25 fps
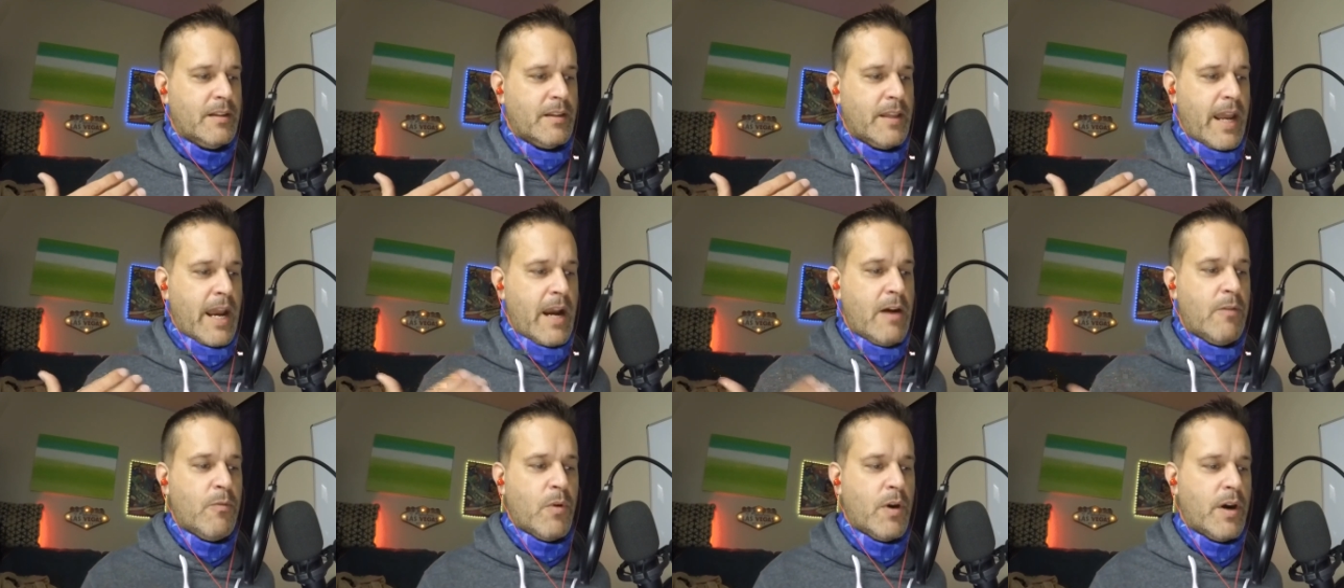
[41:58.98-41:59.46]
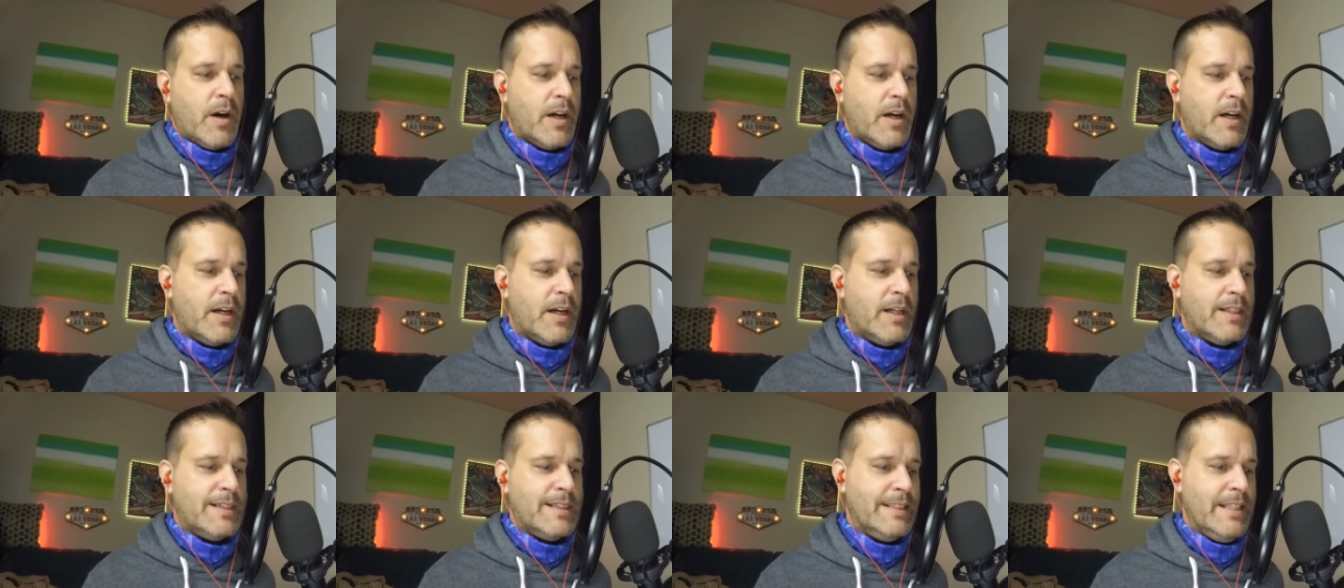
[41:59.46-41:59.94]
at work
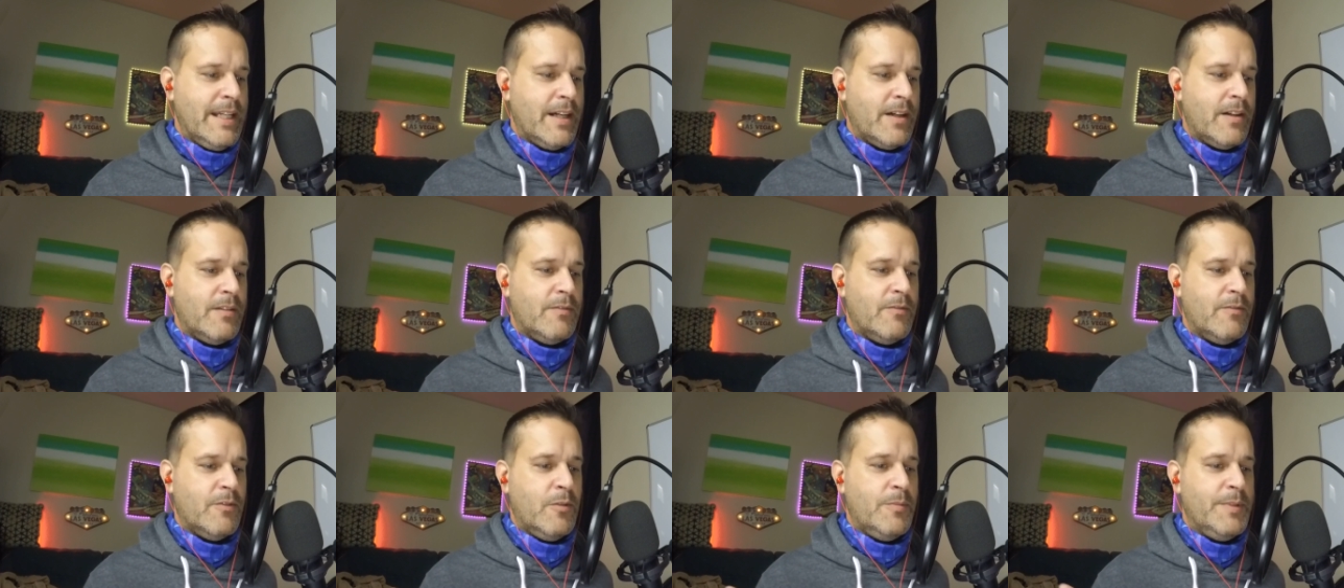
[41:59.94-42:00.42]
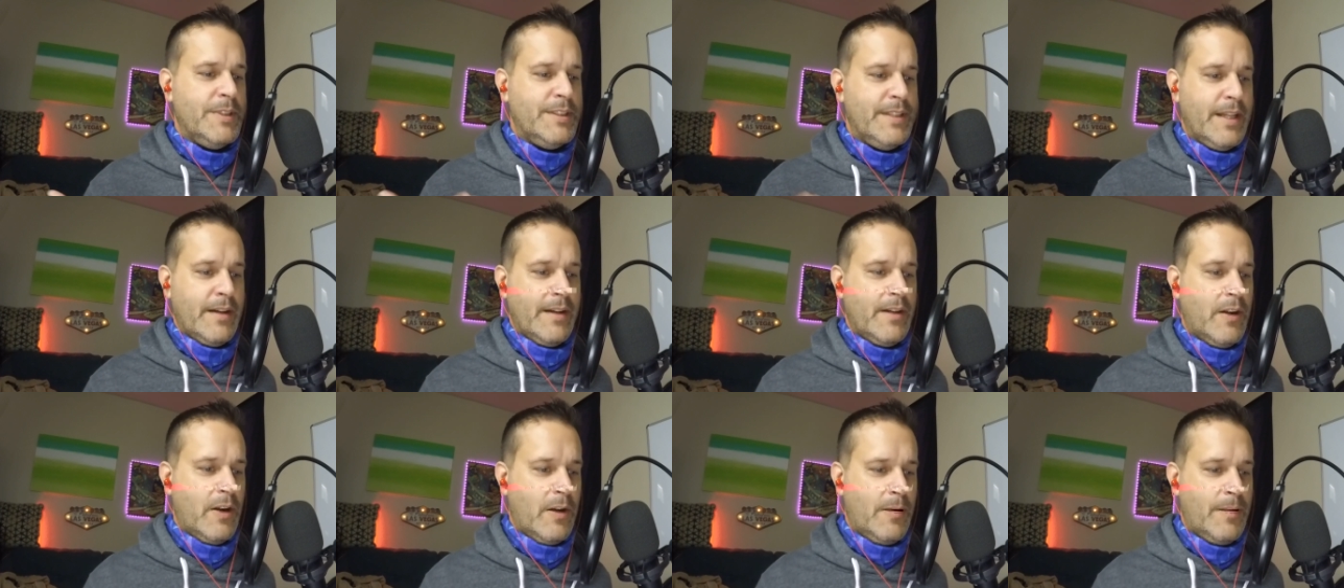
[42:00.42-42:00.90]
sick will be
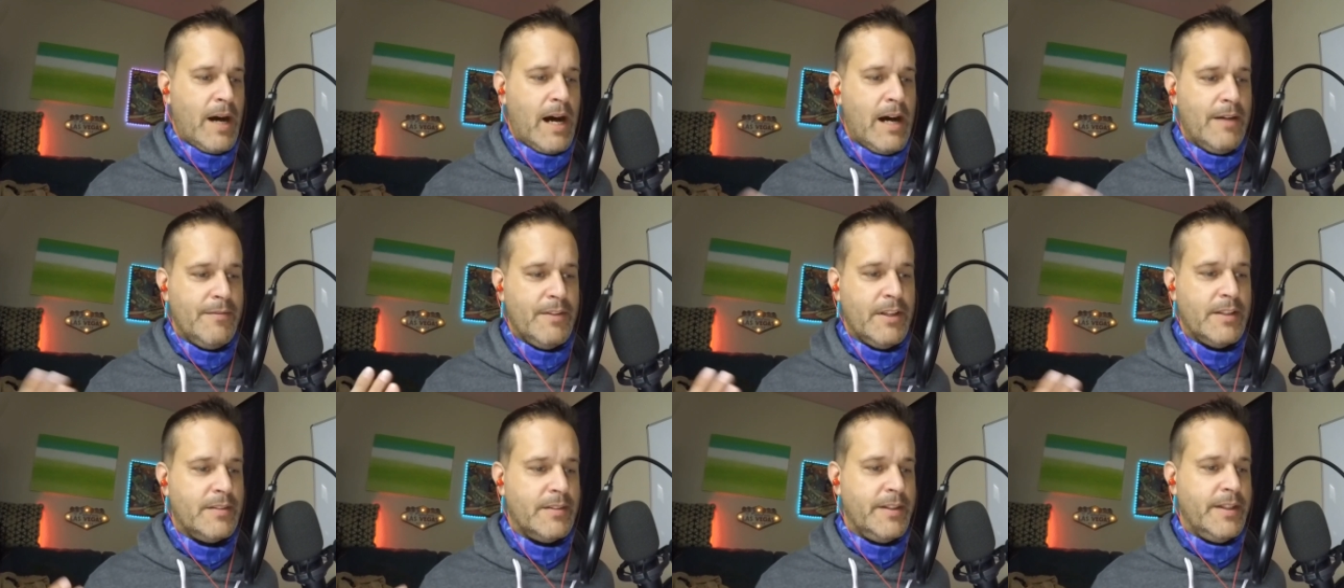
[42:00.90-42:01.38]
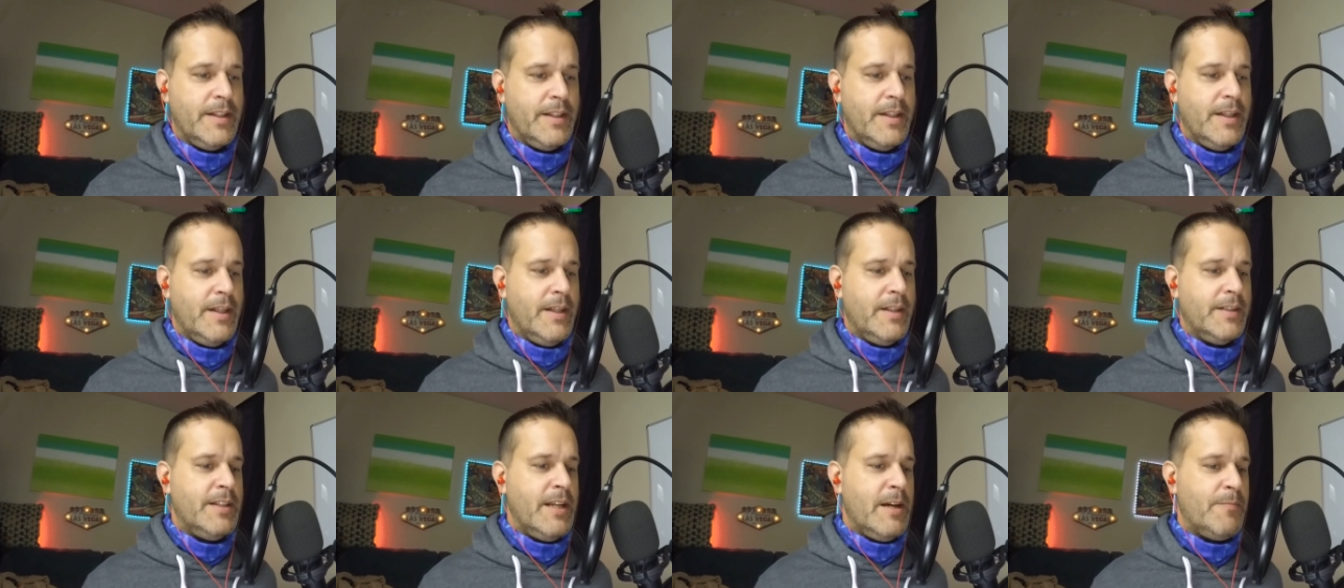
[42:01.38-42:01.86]
sent home, obviously,
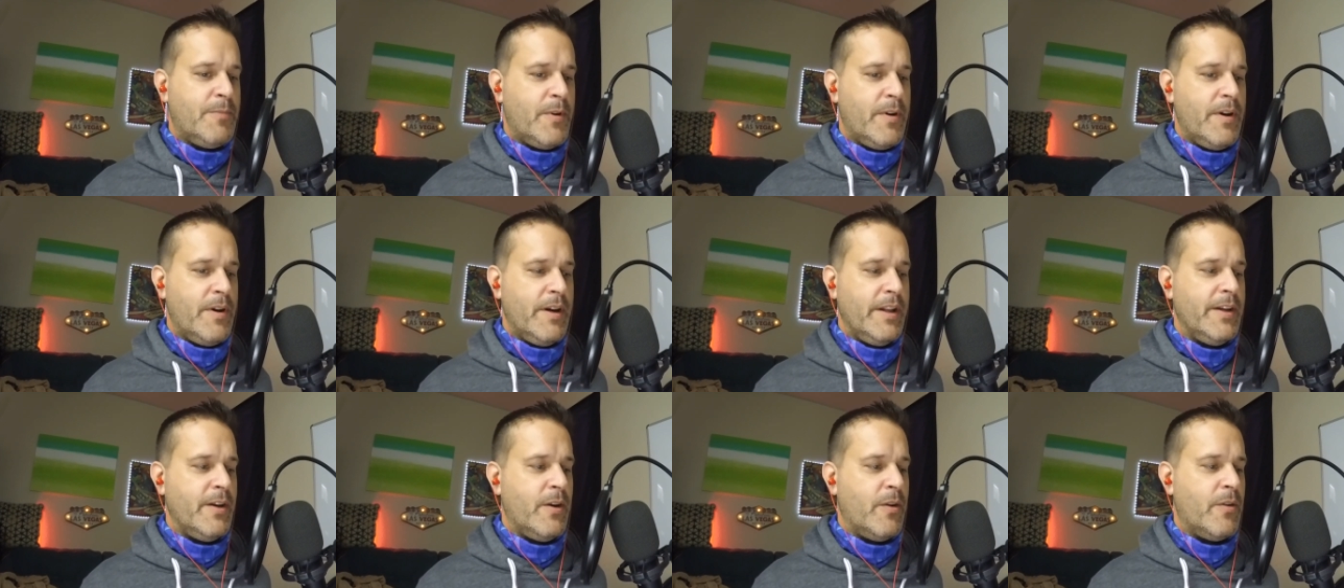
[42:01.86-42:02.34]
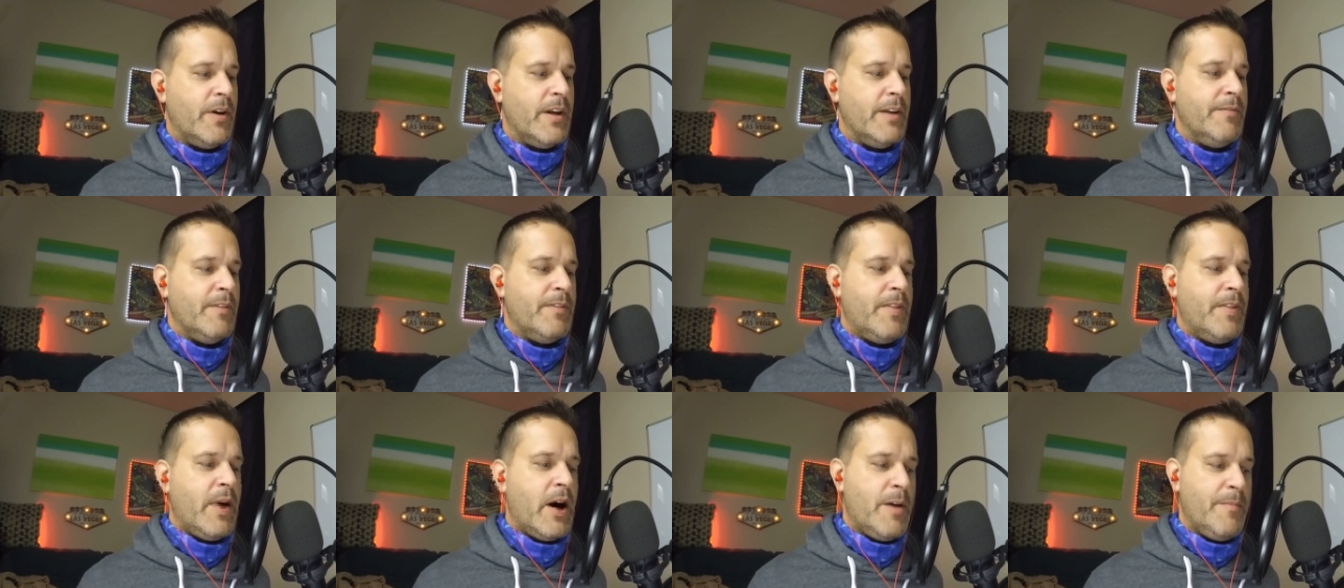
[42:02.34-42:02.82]
temporarily or even
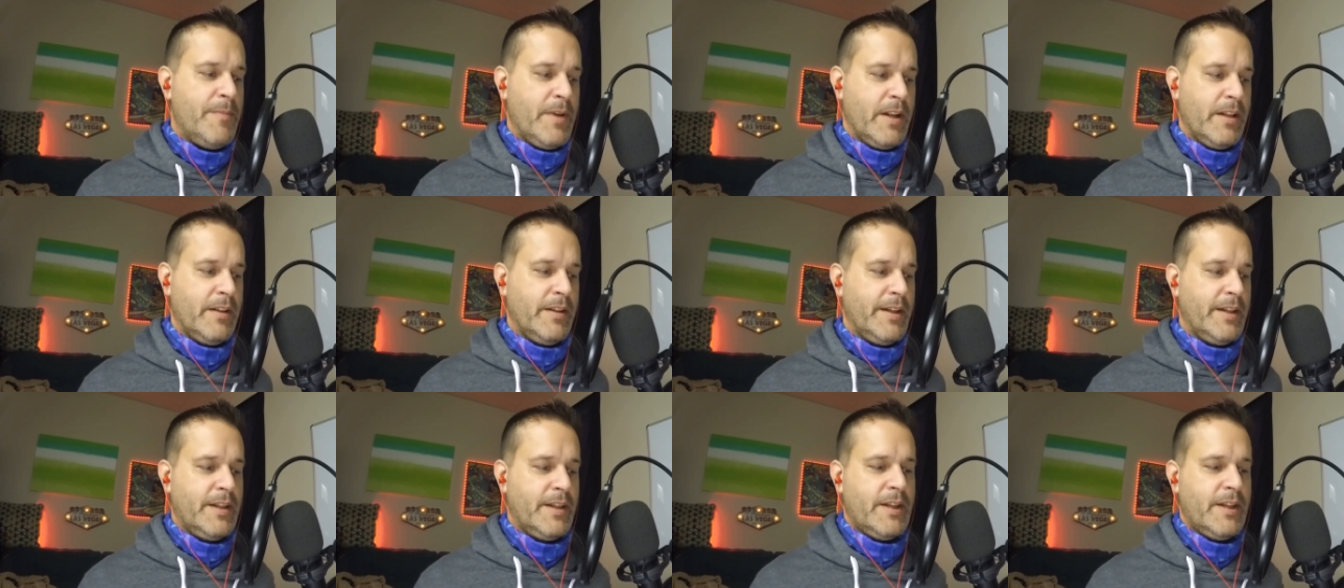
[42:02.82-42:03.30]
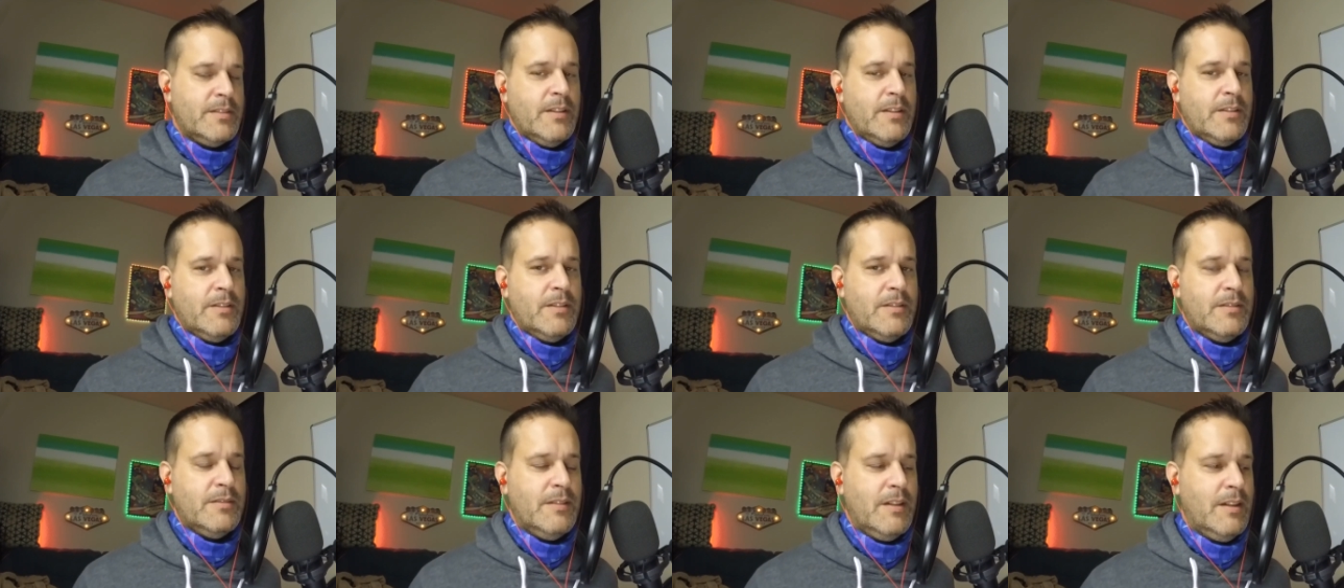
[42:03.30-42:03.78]
permanently.
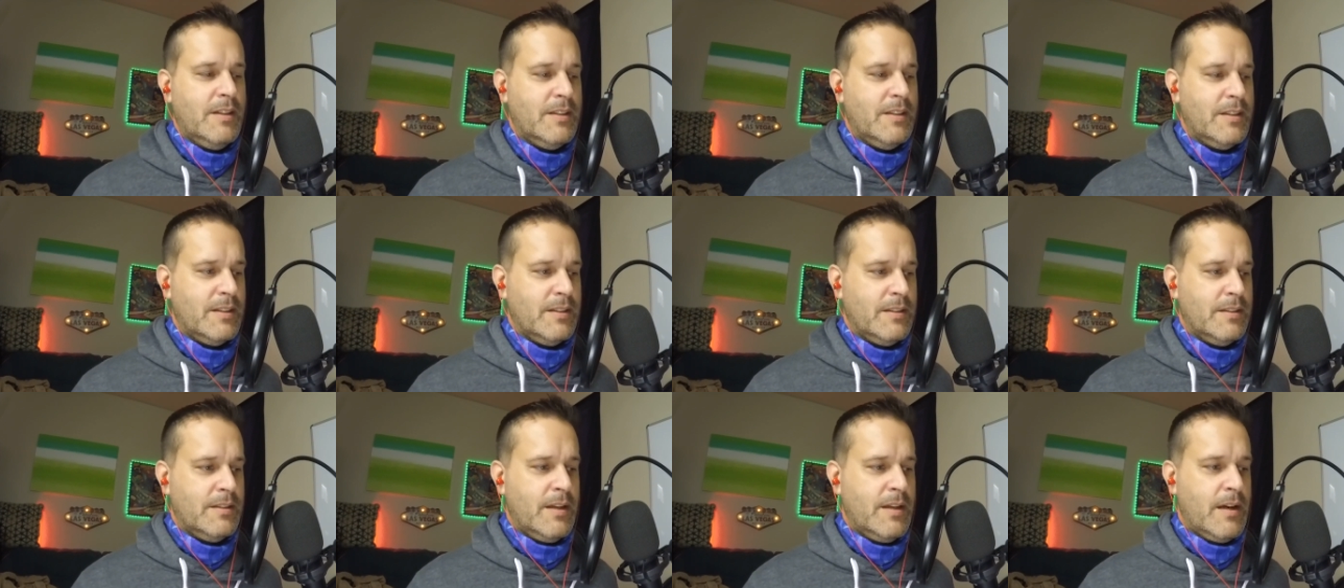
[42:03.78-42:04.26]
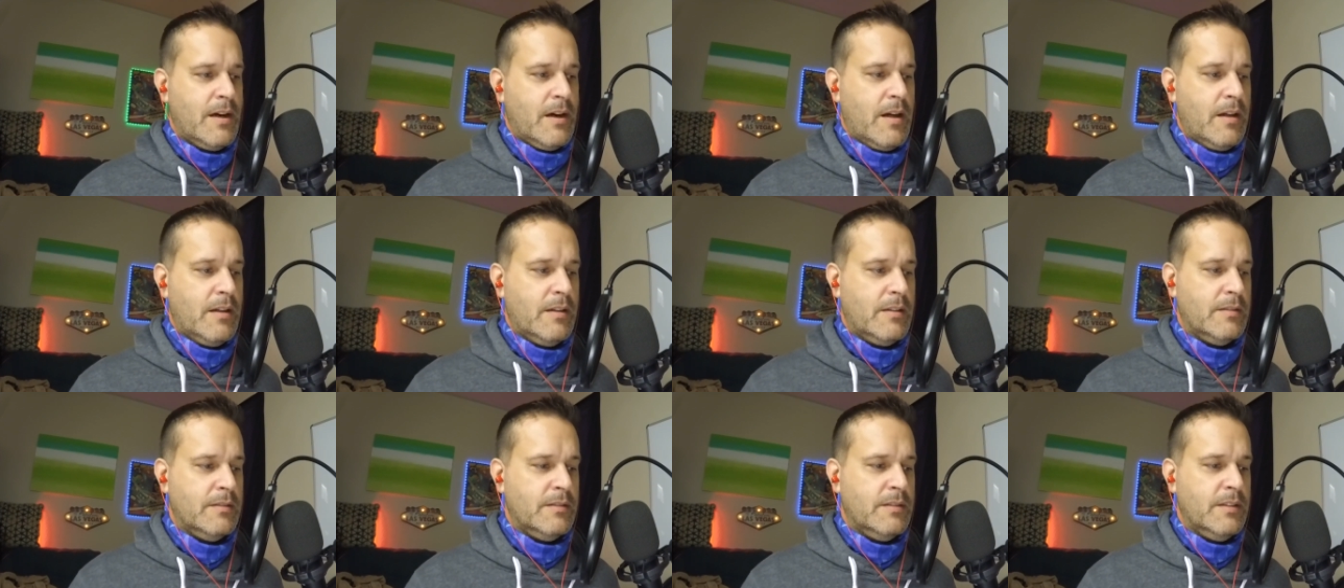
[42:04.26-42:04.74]
So, yeah,
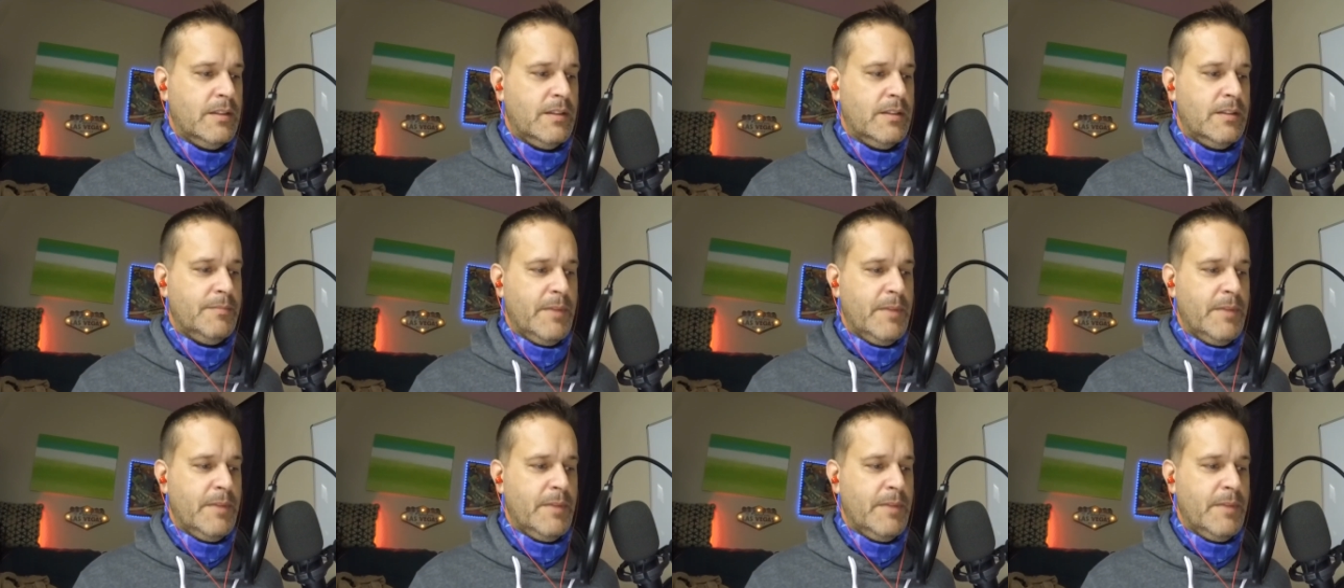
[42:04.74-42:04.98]
it